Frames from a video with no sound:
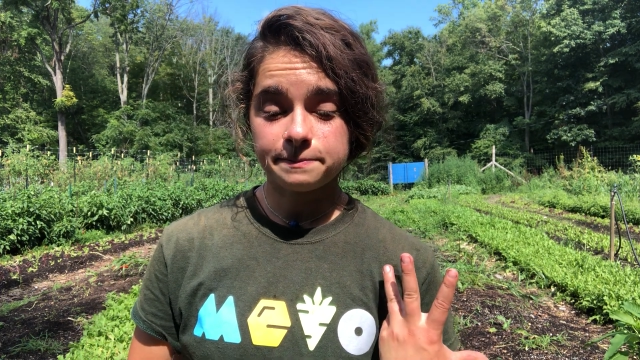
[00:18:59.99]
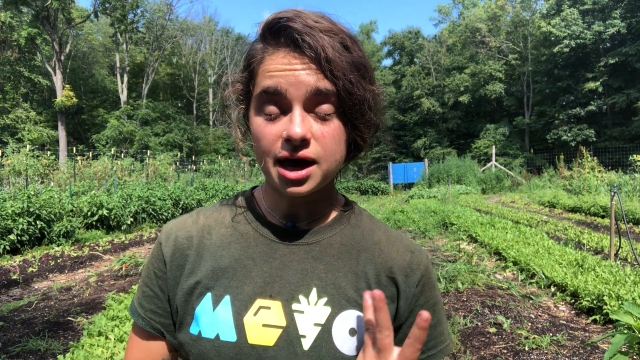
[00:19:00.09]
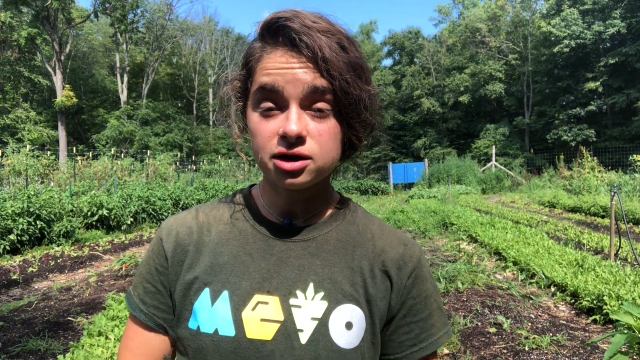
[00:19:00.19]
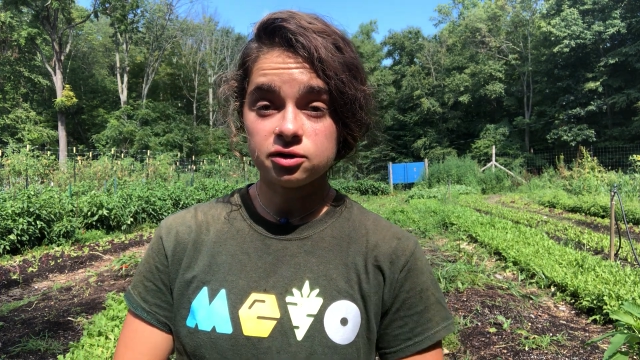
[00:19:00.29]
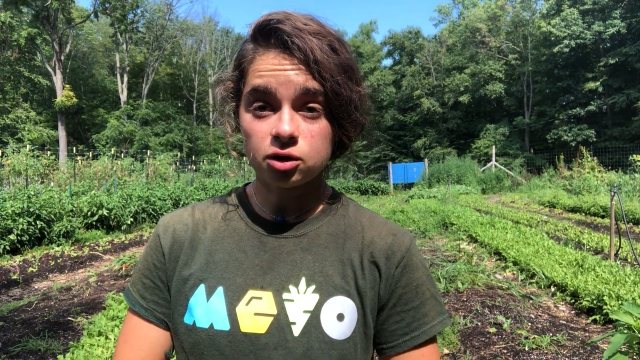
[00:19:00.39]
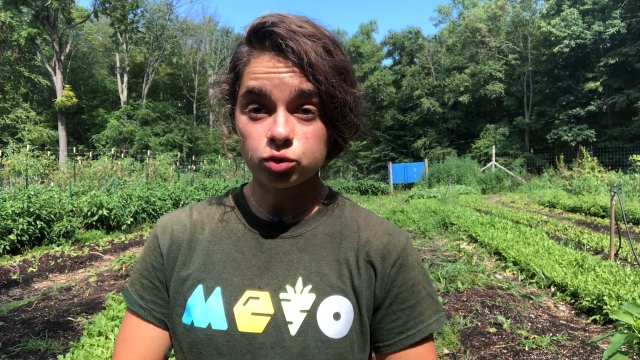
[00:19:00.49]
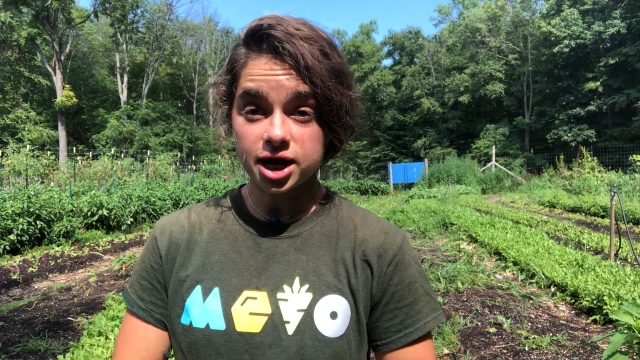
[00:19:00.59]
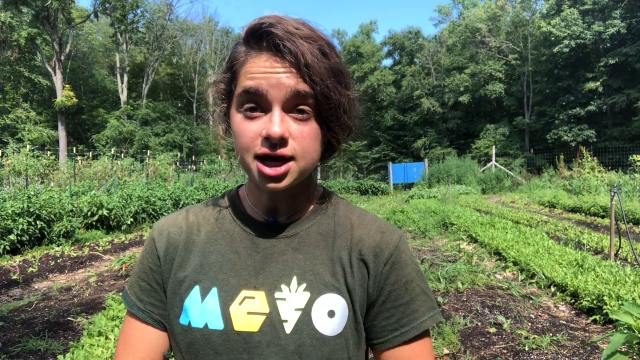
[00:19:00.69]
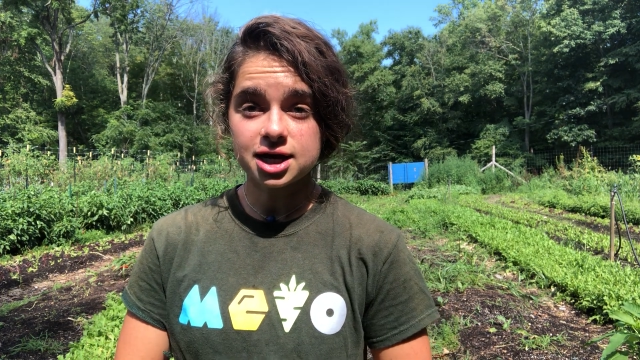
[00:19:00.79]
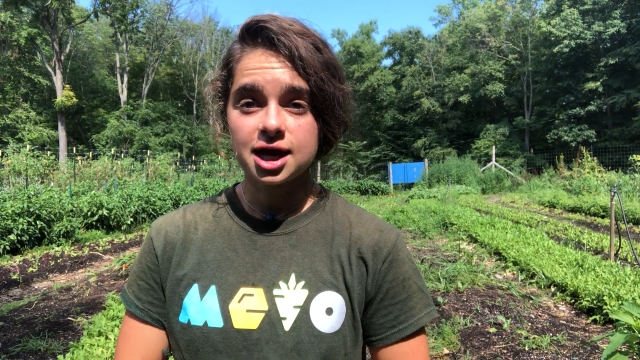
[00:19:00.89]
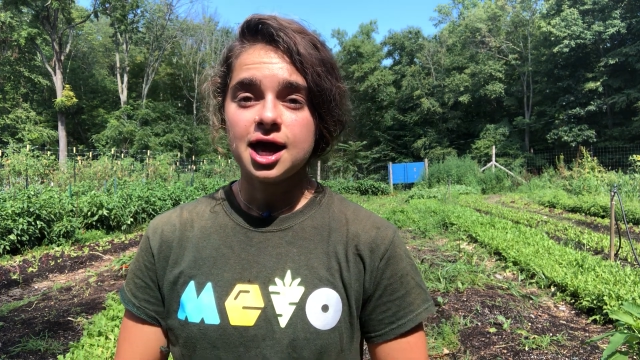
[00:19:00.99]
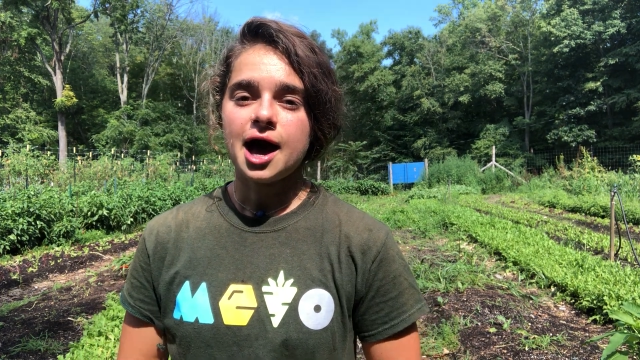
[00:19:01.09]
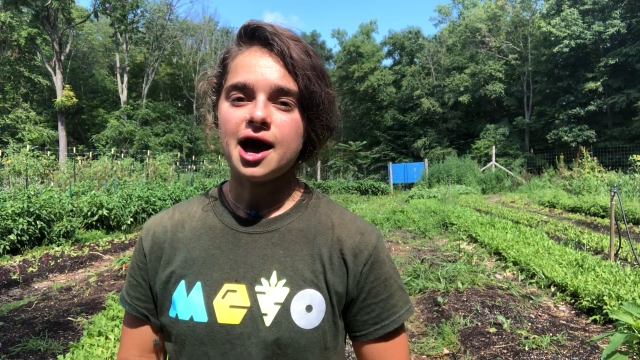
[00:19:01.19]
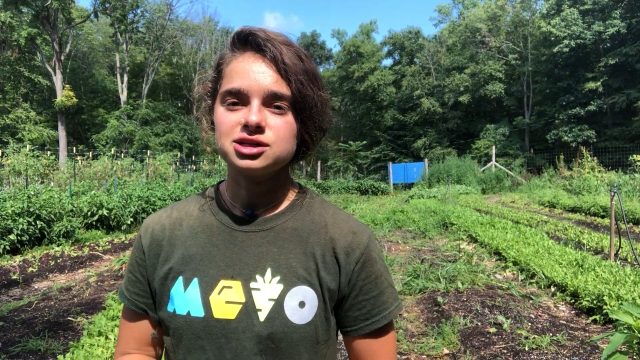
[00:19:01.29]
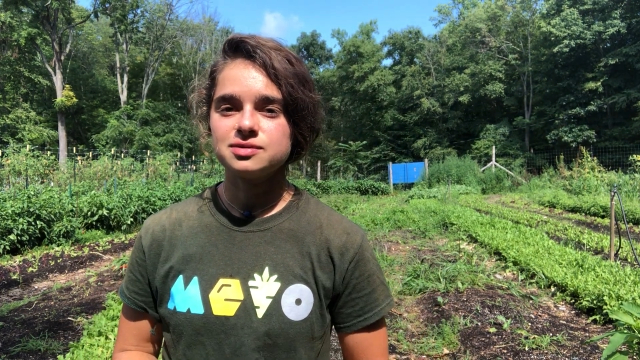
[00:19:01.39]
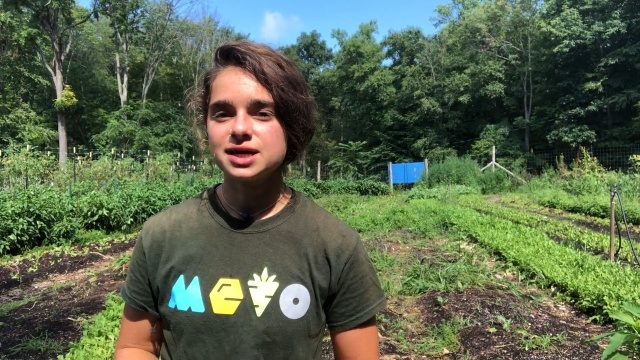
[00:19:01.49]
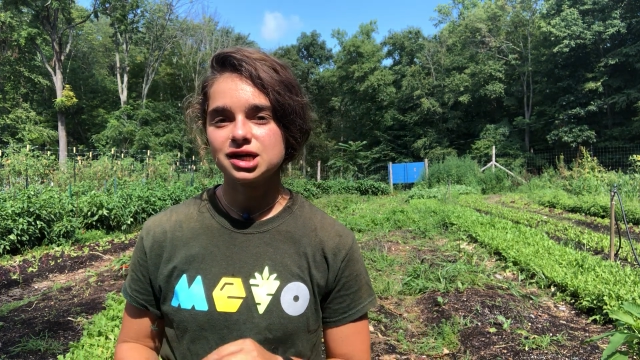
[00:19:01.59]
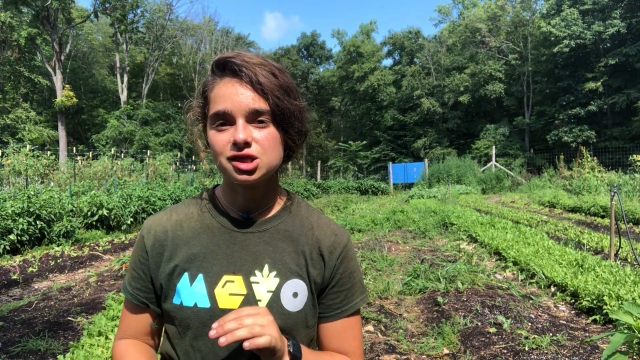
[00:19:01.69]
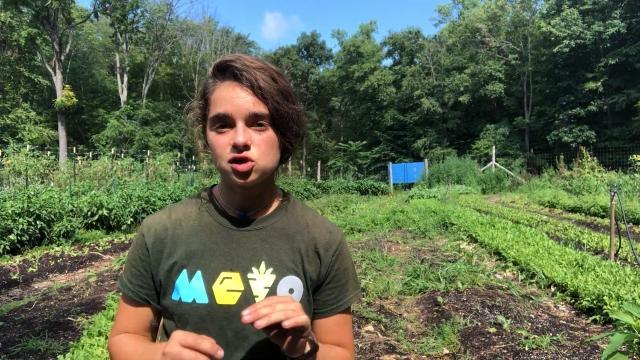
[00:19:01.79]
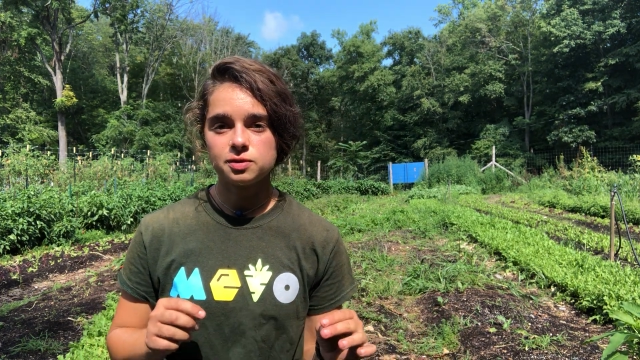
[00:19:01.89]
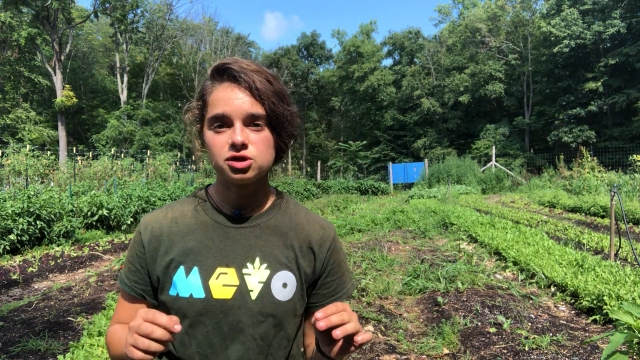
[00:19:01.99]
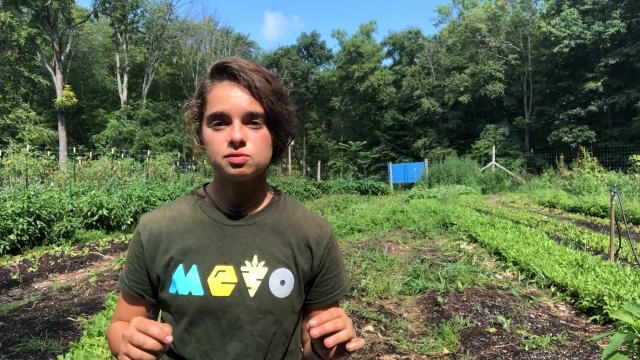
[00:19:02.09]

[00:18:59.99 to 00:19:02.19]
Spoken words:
bed rake to make it super